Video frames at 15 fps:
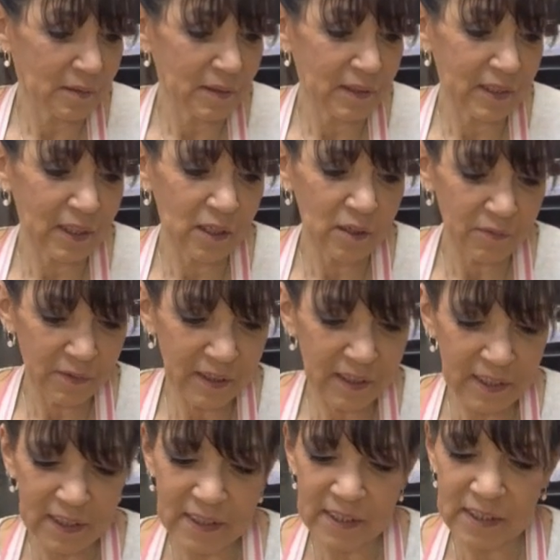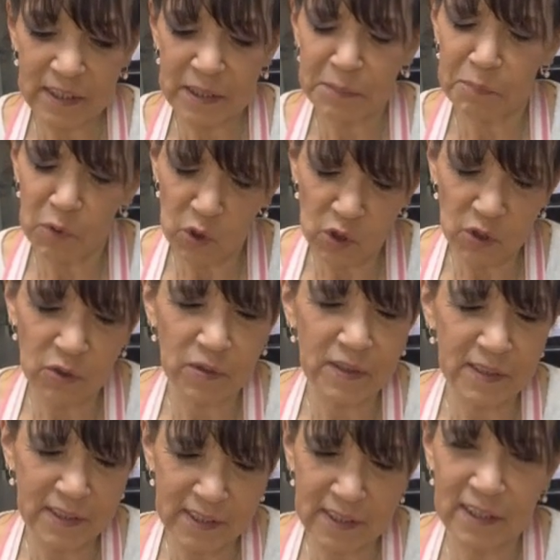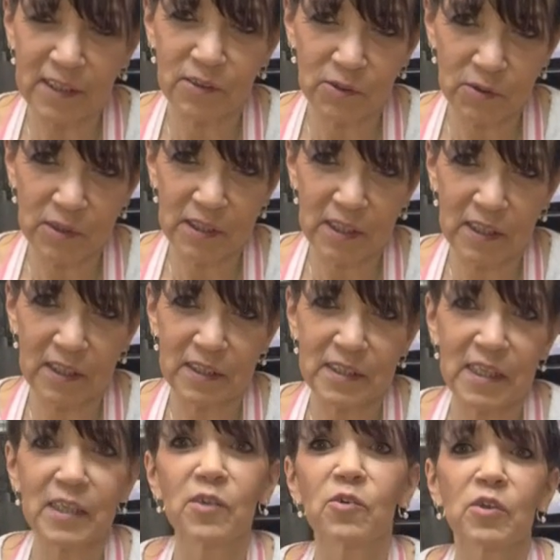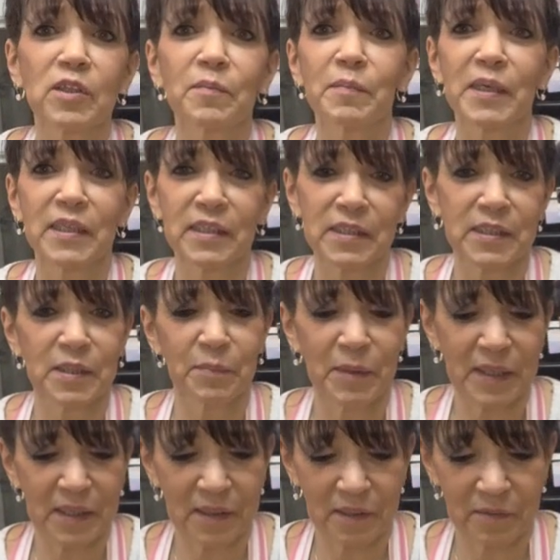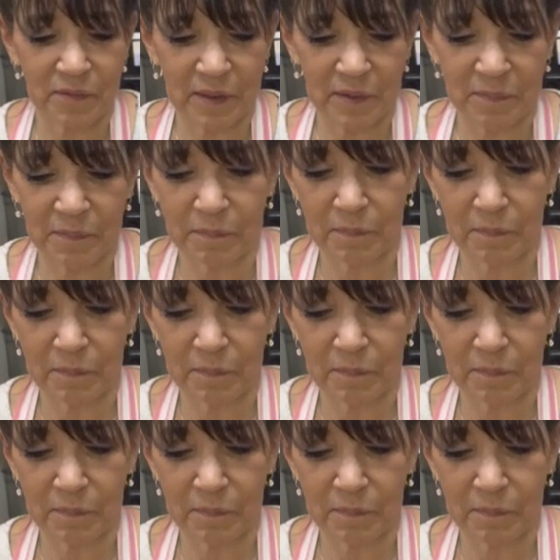The oven is smaller than standard size. I call it my easy bake oven.